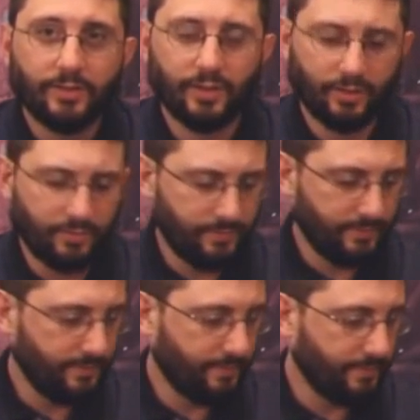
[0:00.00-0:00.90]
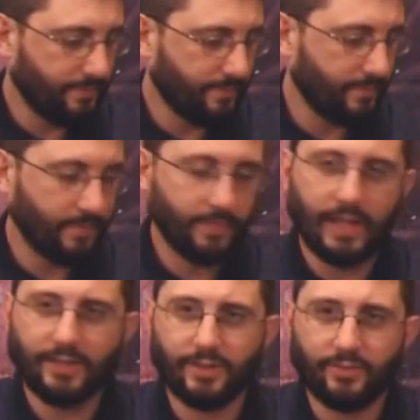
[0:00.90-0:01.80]
So
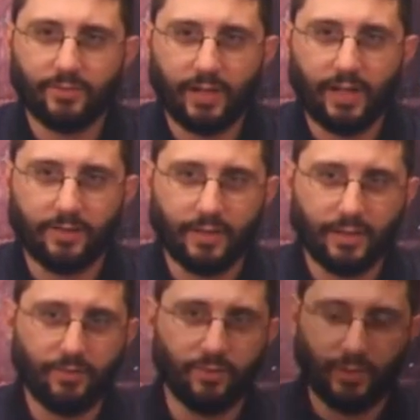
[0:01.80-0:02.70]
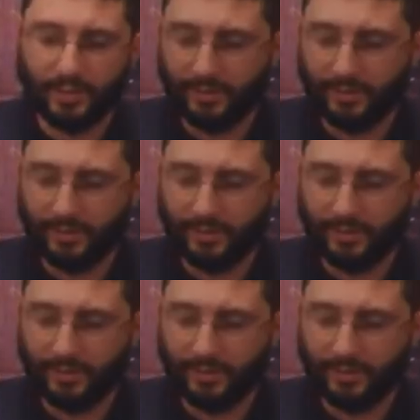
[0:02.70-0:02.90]
that's it for now. Thank you for